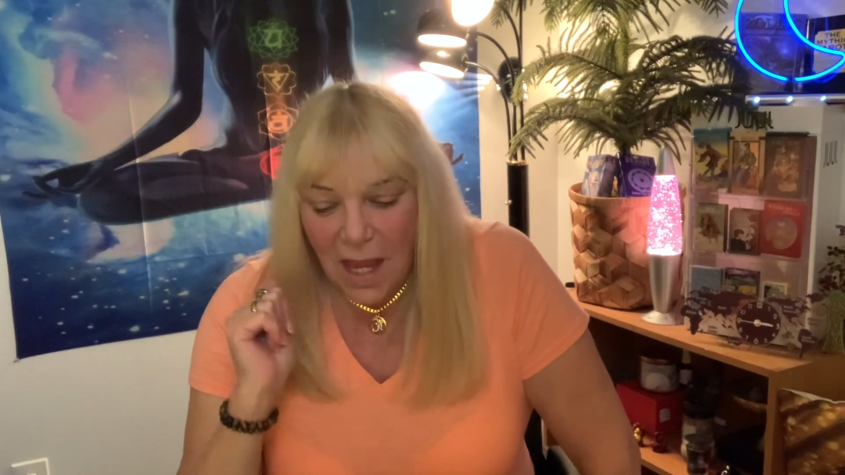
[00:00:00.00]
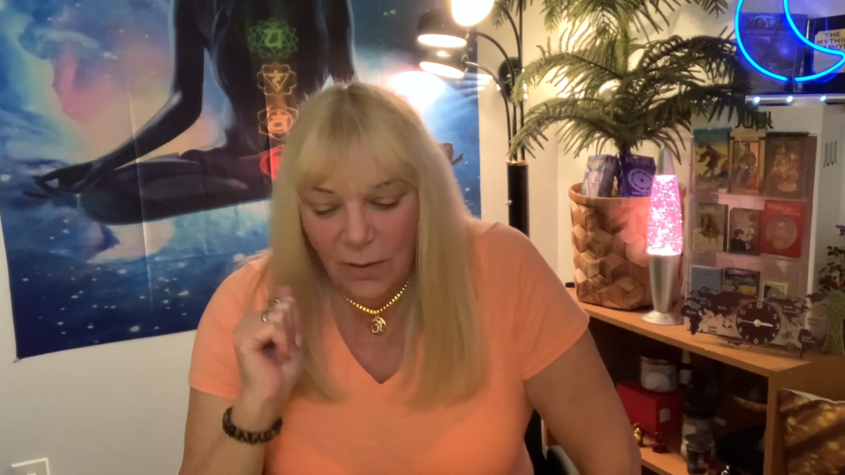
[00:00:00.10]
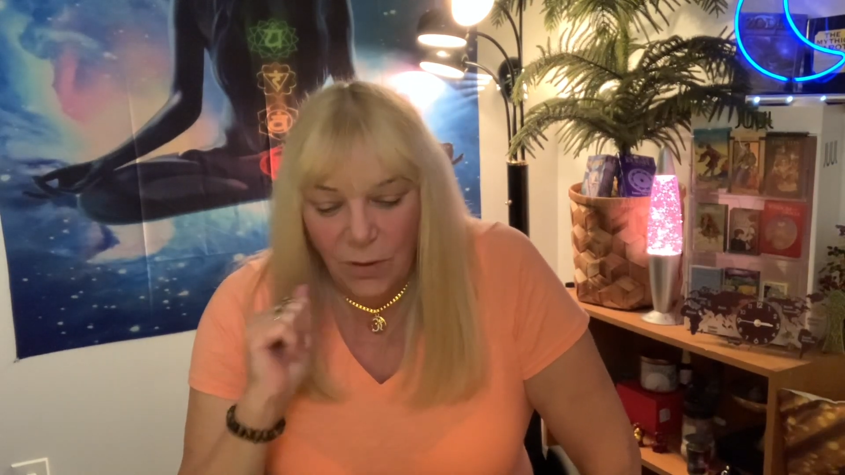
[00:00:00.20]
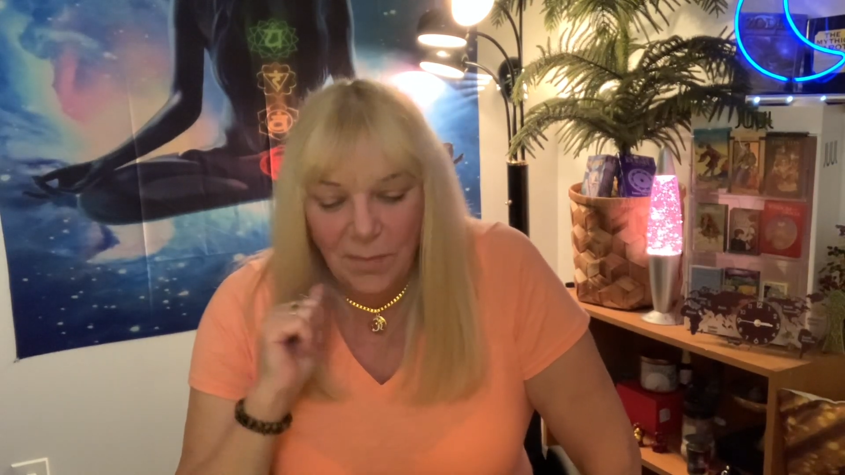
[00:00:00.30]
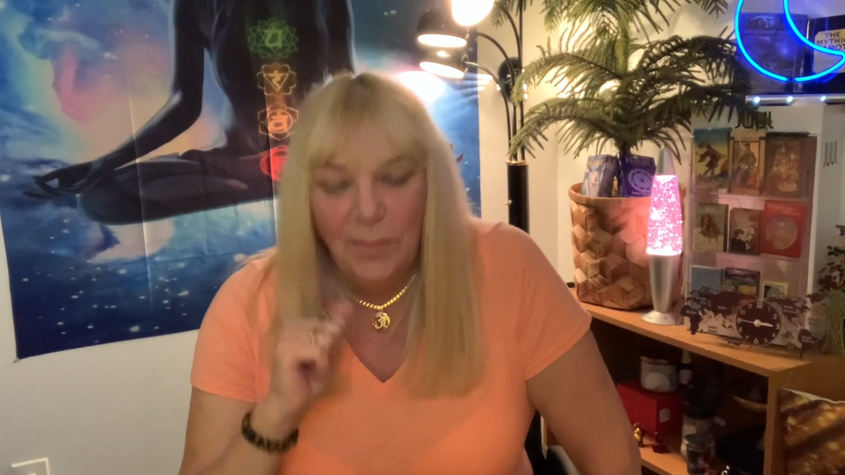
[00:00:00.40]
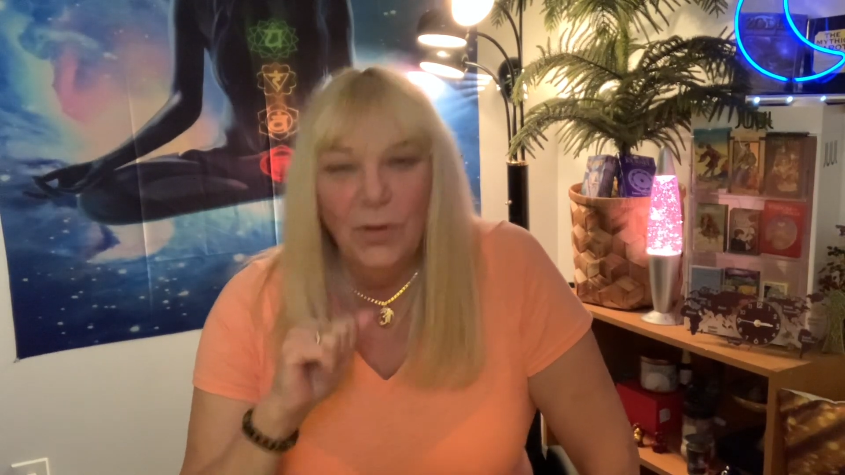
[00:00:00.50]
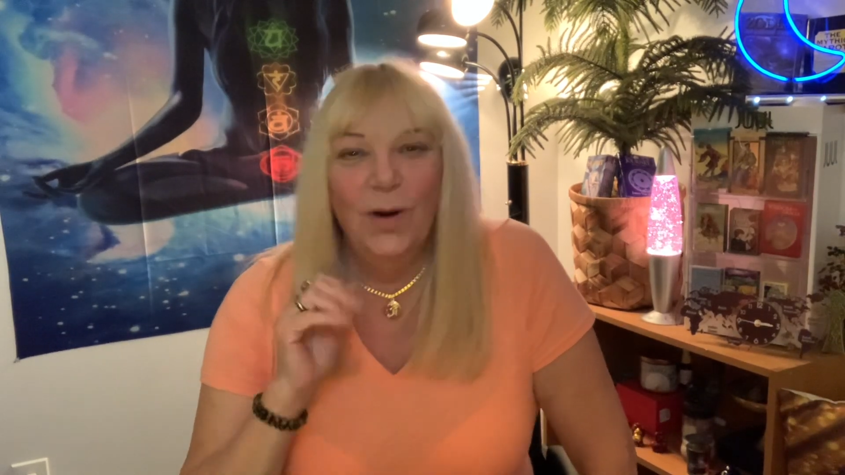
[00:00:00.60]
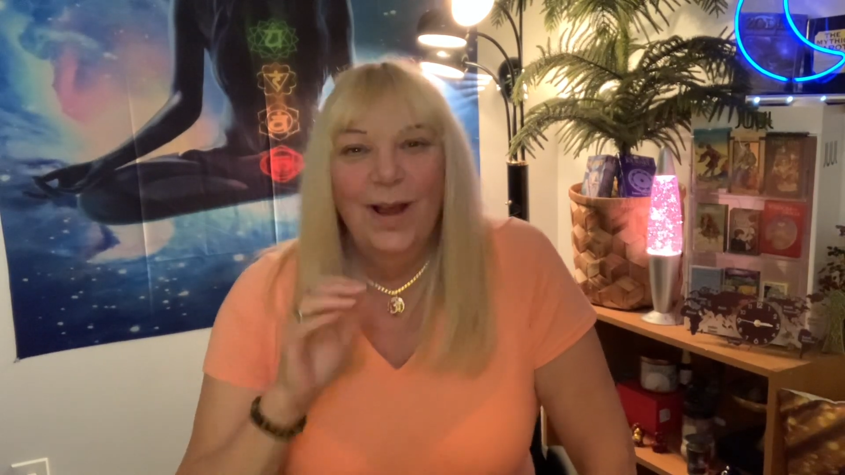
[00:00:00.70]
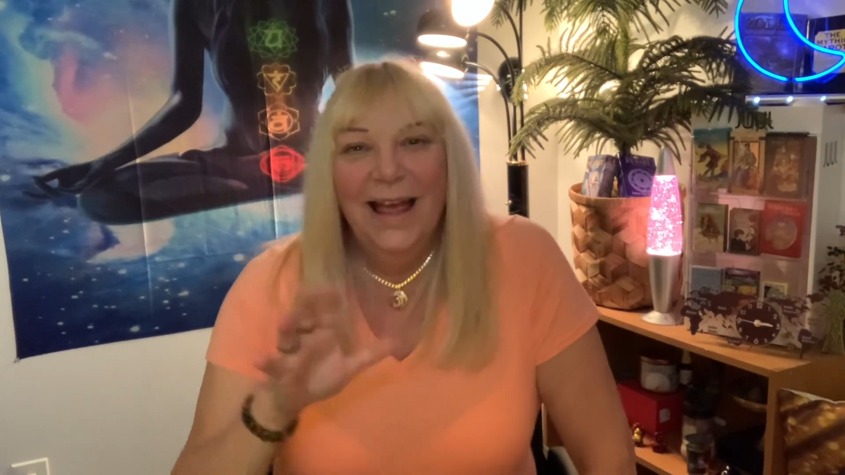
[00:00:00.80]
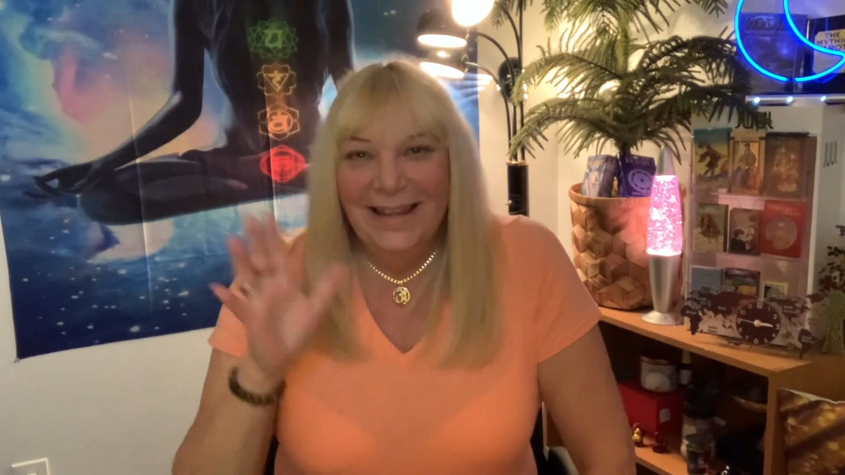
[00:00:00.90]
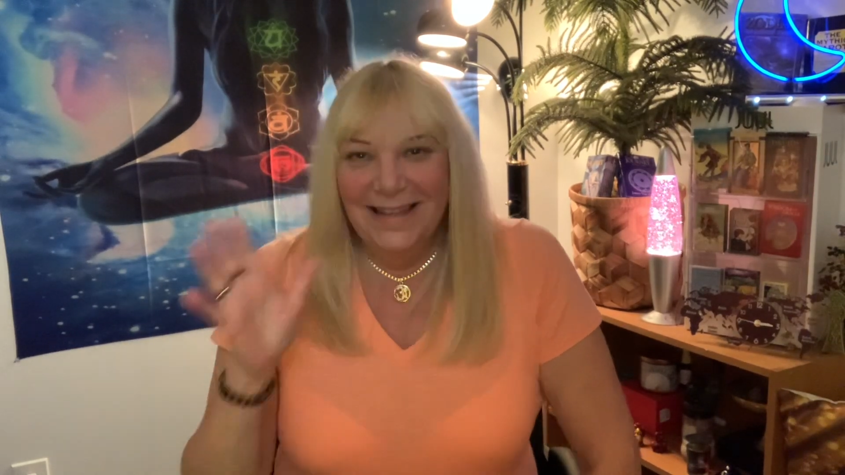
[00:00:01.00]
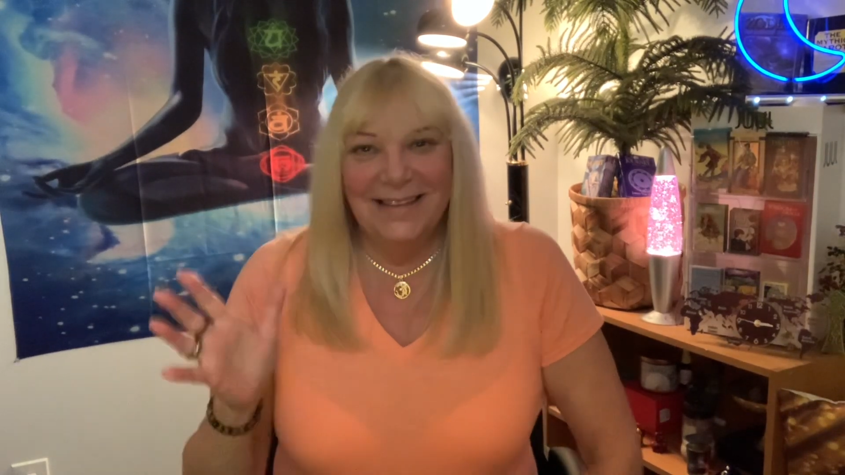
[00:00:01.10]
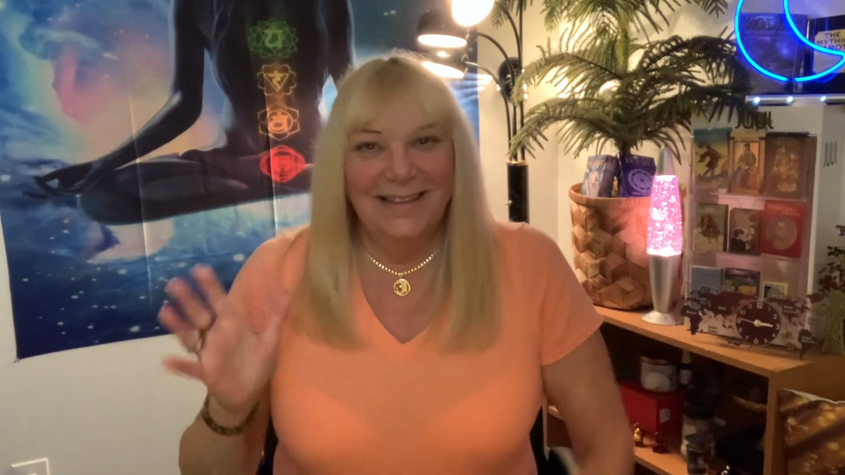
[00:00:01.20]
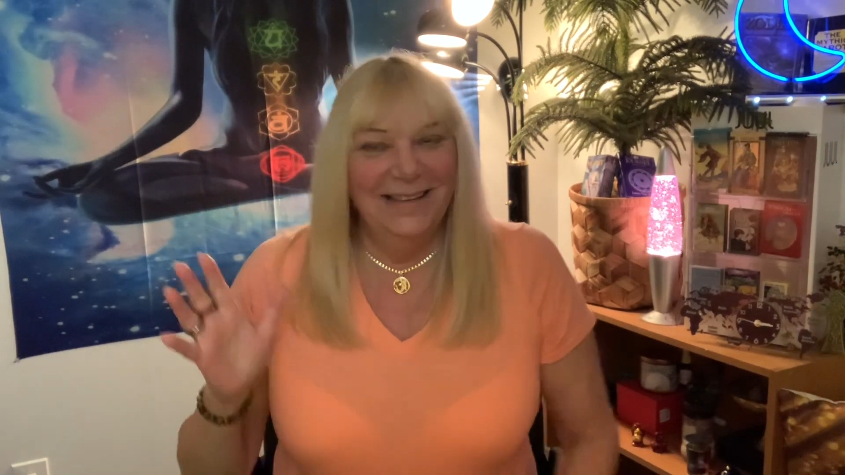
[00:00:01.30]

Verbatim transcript: Remember, this is